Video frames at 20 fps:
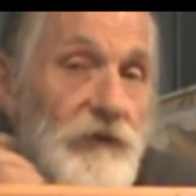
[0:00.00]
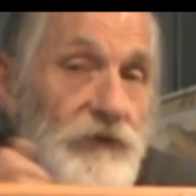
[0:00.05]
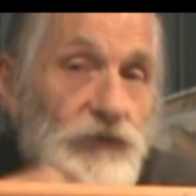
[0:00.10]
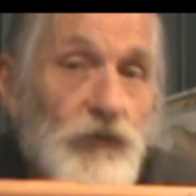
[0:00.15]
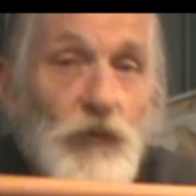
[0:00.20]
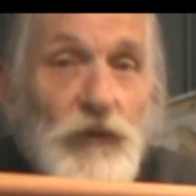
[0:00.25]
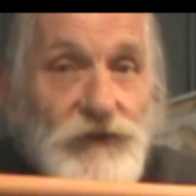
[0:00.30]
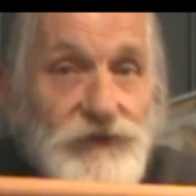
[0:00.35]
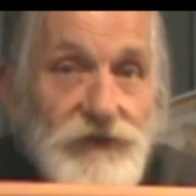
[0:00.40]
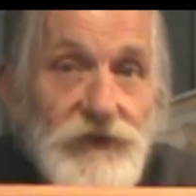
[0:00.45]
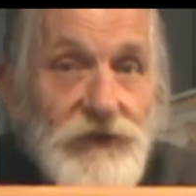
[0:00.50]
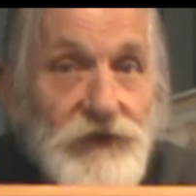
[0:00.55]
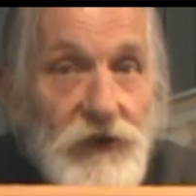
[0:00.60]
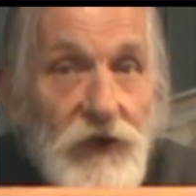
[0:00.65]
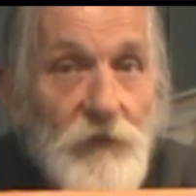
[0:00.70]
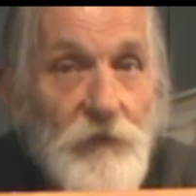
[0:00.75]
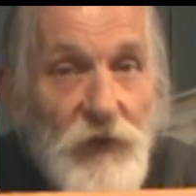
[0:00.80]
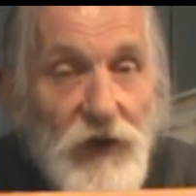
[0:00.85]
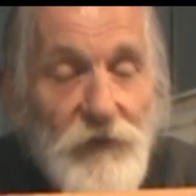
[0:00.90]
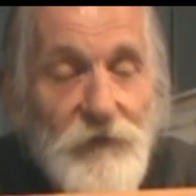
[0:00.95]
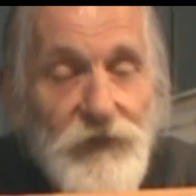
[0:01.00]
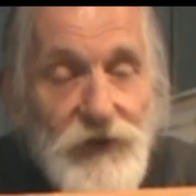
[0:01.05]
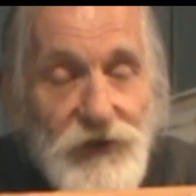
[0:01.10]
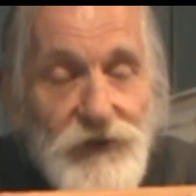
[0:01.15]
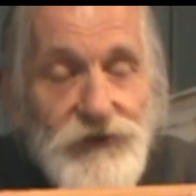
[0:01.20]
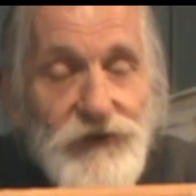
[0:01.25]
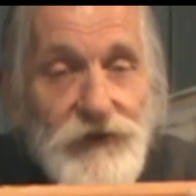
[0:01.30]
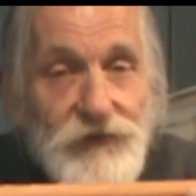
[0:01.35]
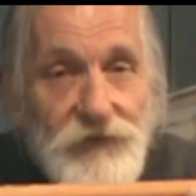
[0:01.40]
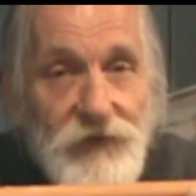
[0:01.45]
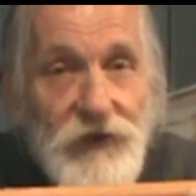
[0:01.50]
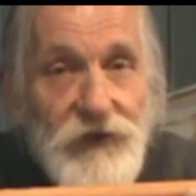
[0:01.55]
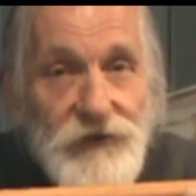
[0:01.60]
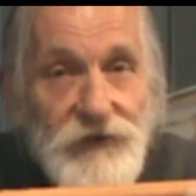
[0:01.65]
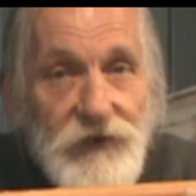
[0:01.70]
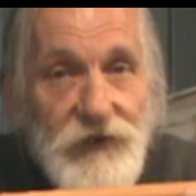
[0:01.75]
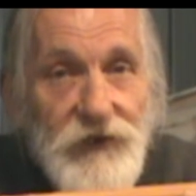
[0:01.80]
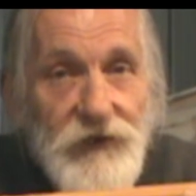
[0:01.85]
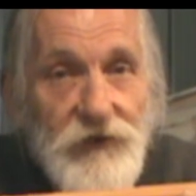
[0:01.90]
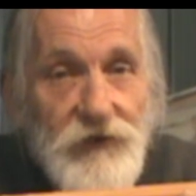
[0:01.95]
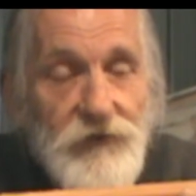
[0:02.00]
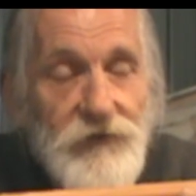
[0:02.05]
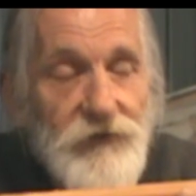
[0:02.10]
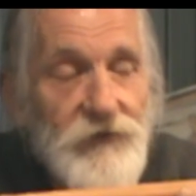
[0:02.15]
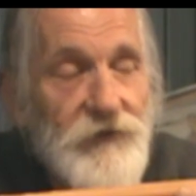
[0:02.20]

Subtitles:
It's whistling on my building right now.